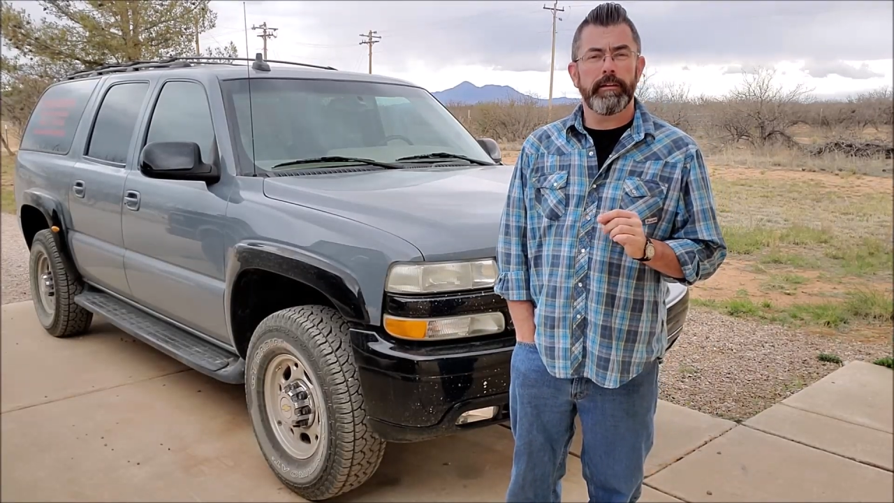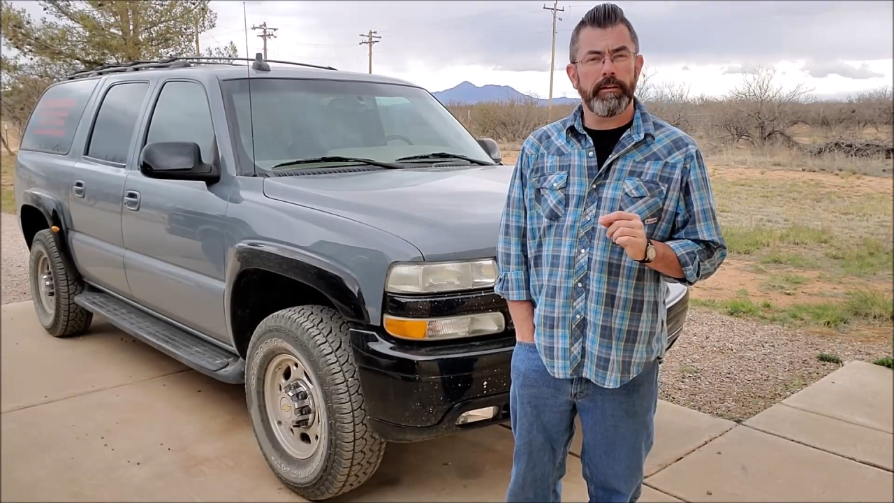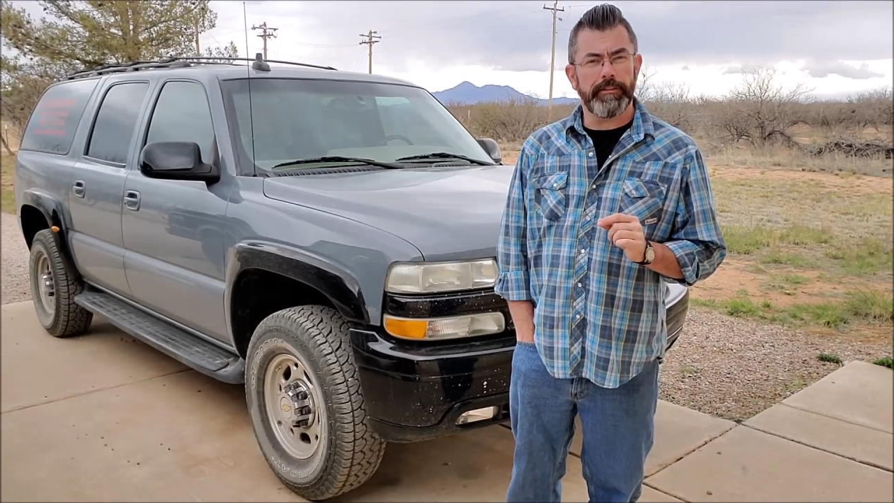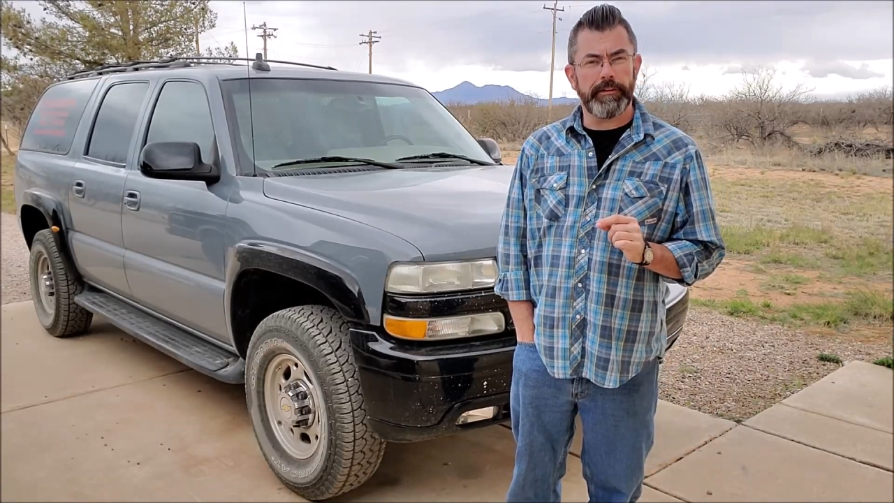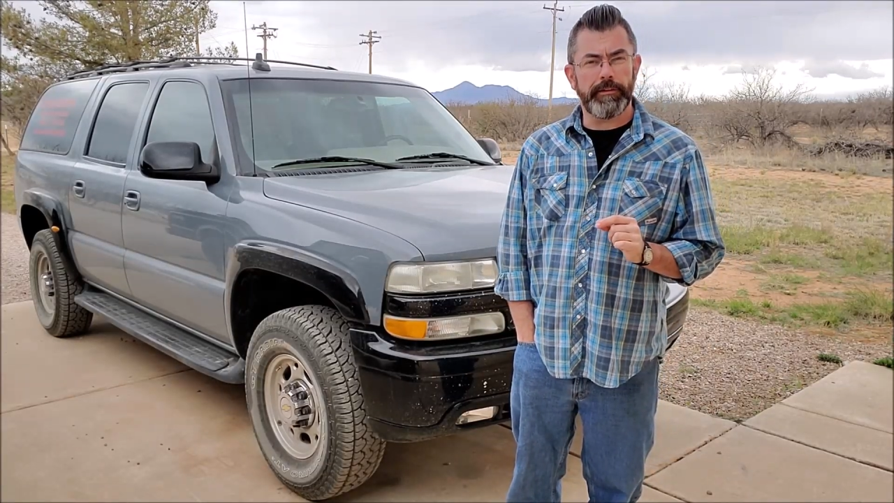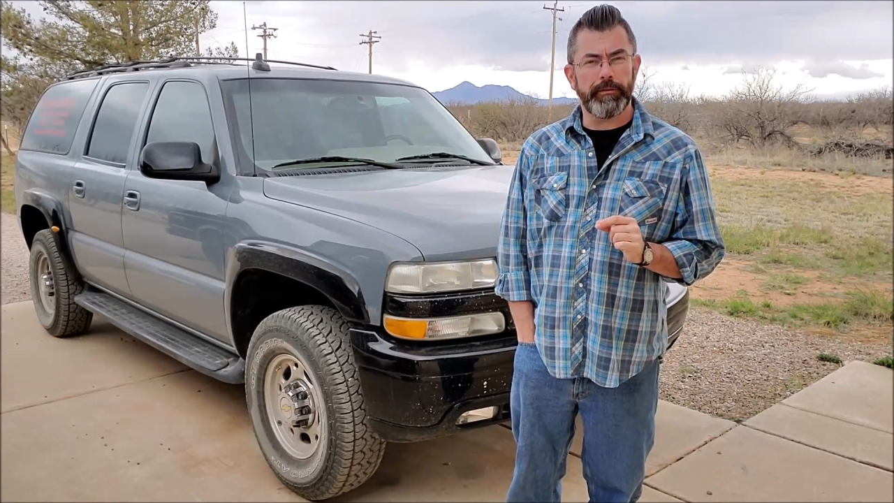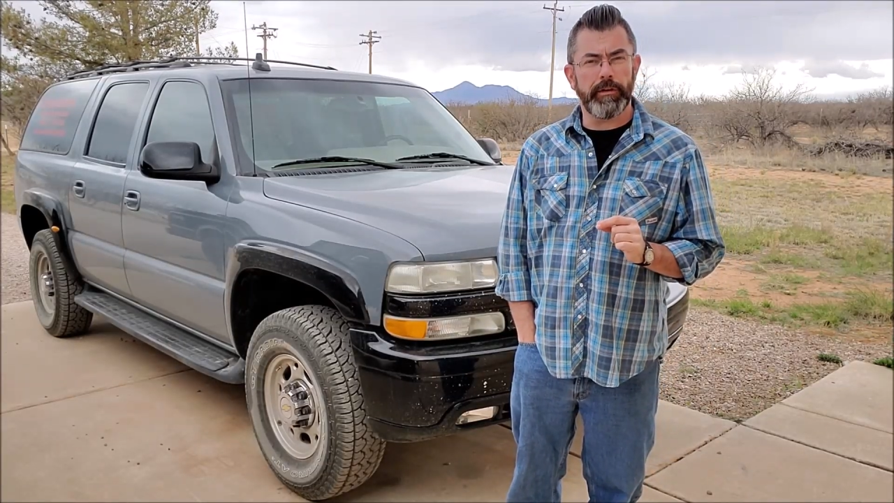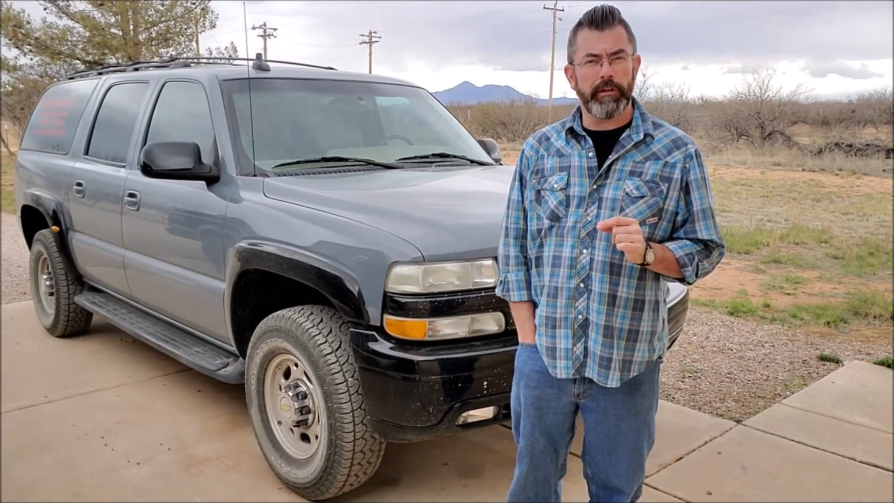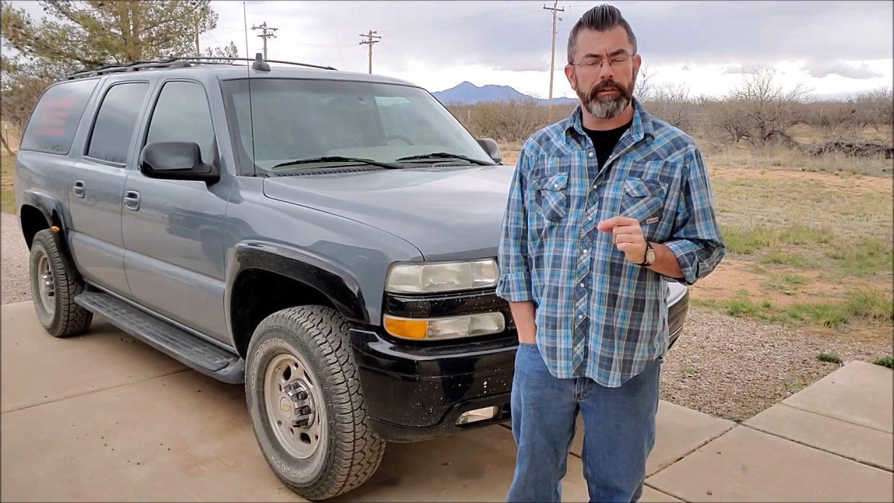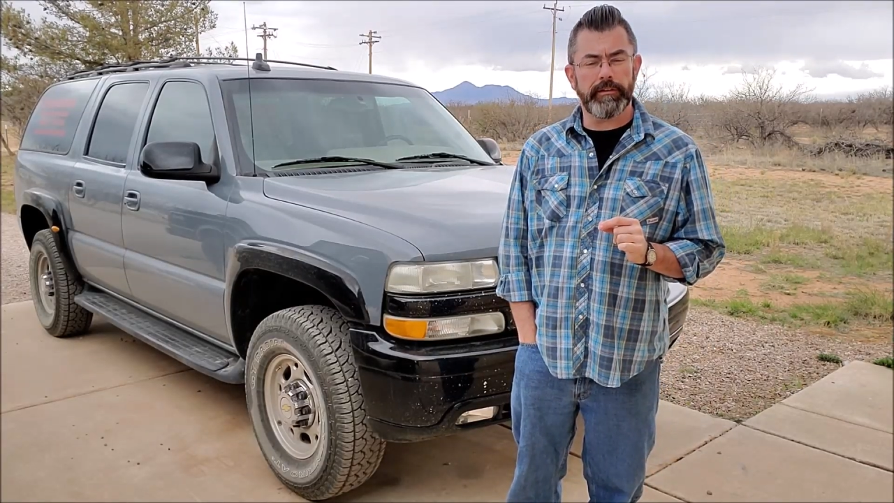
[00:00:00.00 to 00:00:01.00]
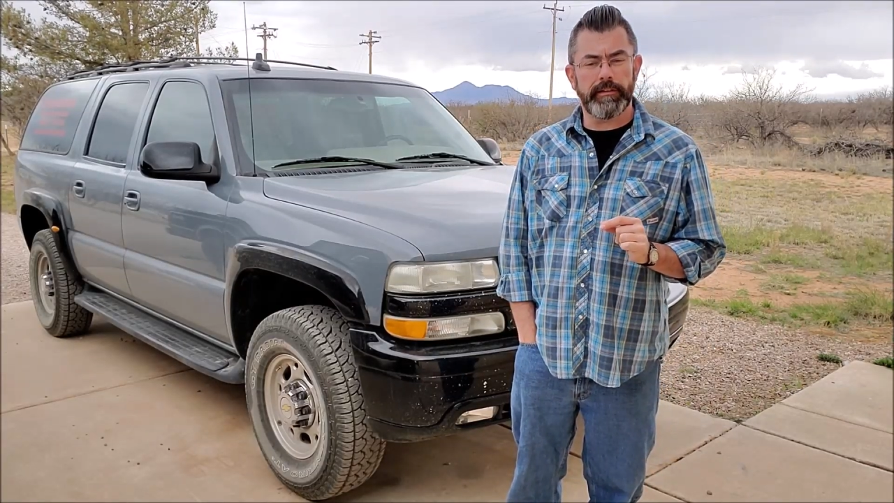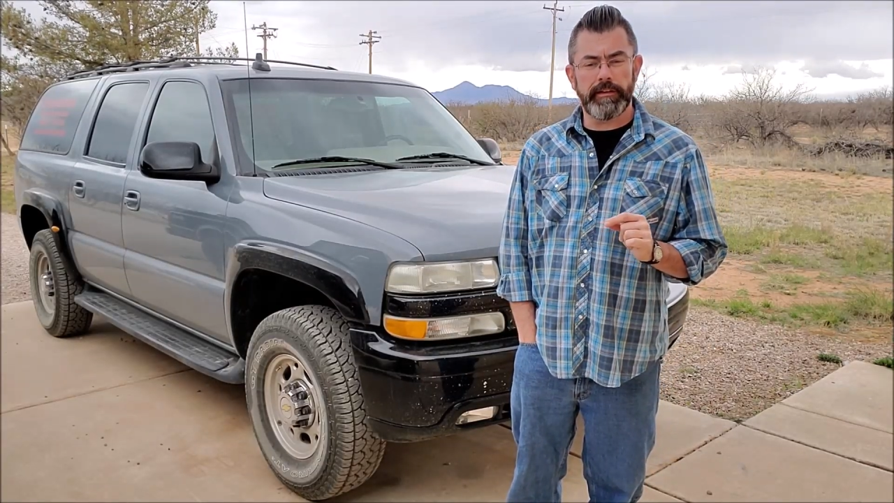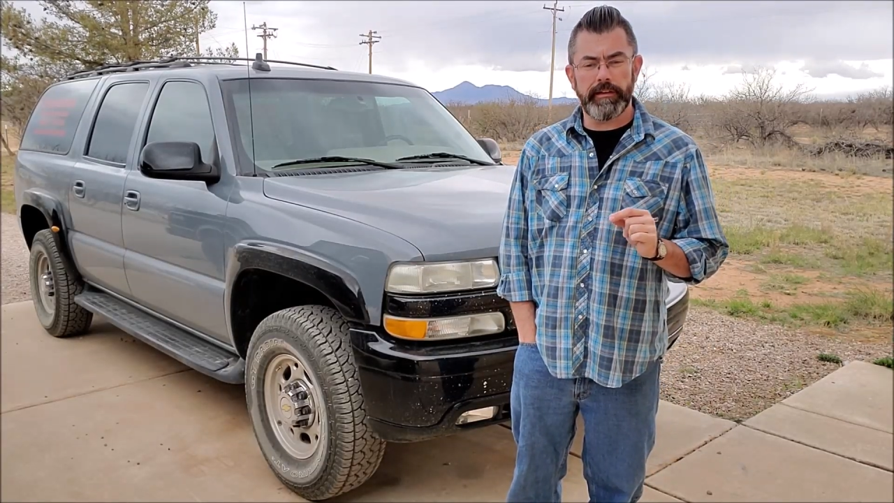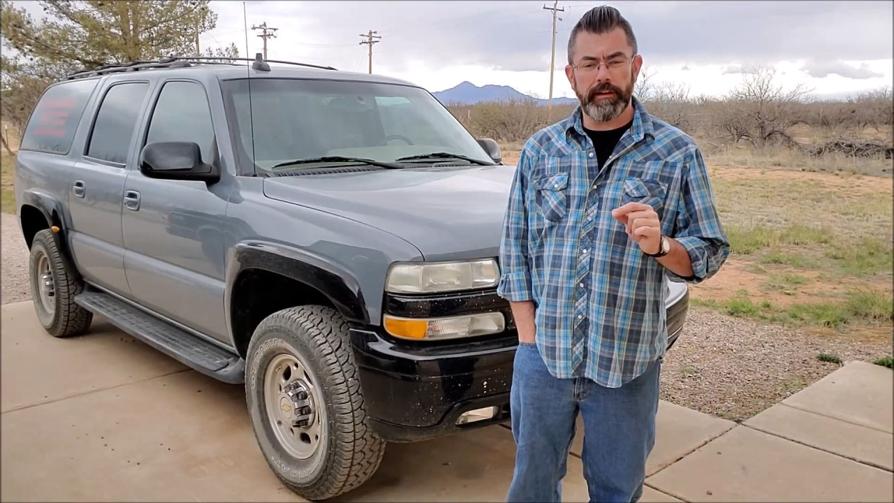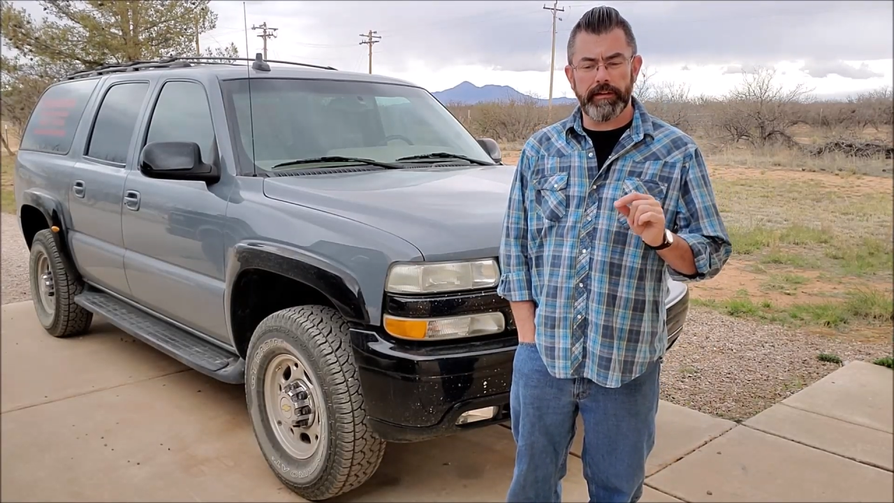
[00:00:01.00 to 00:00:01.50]
not the Yukons,
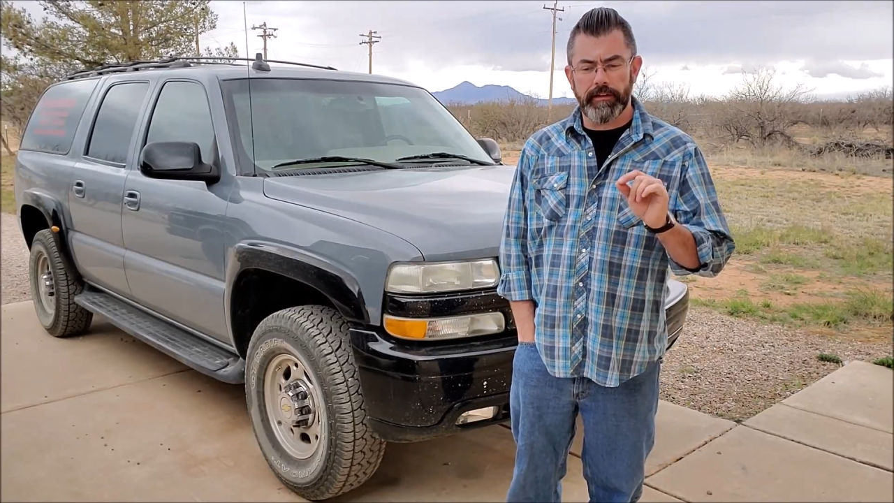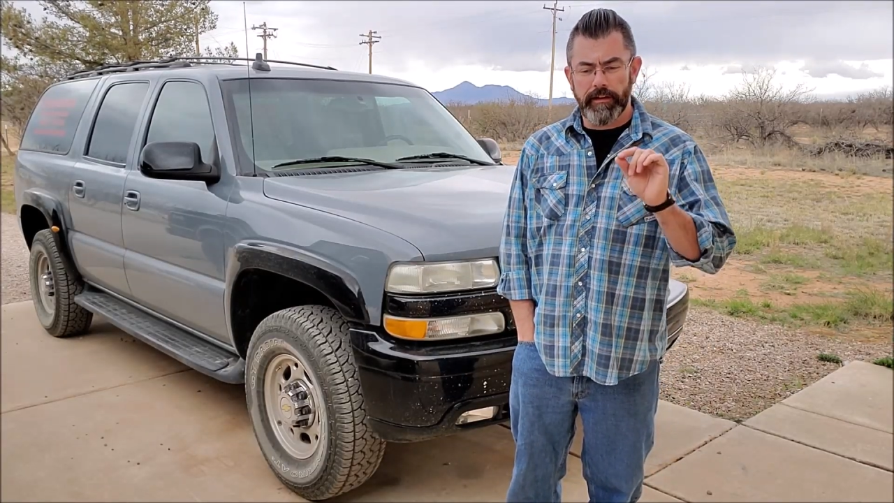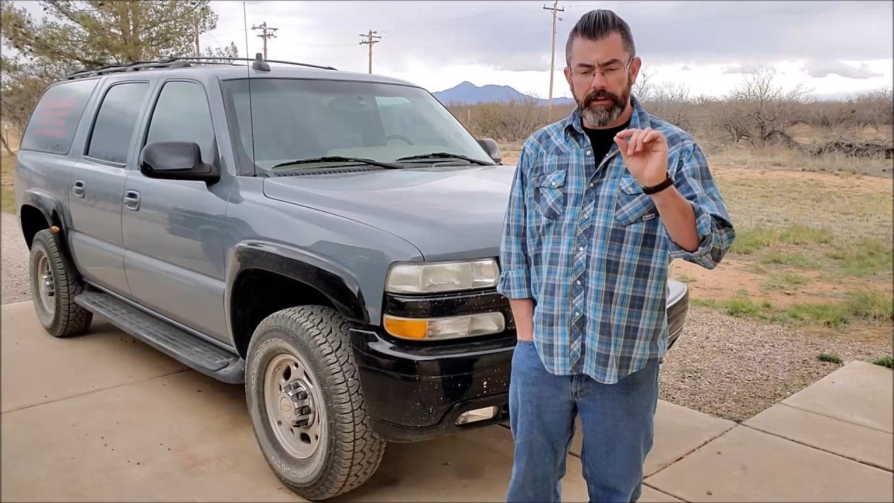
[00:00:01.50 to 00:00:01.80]
the